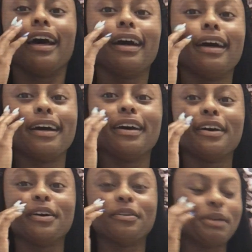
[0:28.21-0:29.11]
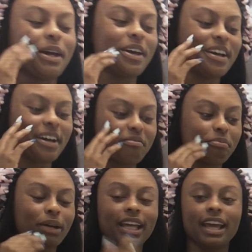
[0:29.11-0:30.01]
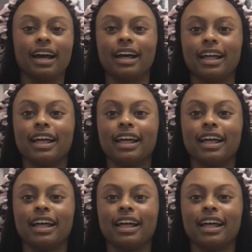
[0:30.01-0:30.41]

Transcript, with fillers: Um, but yeah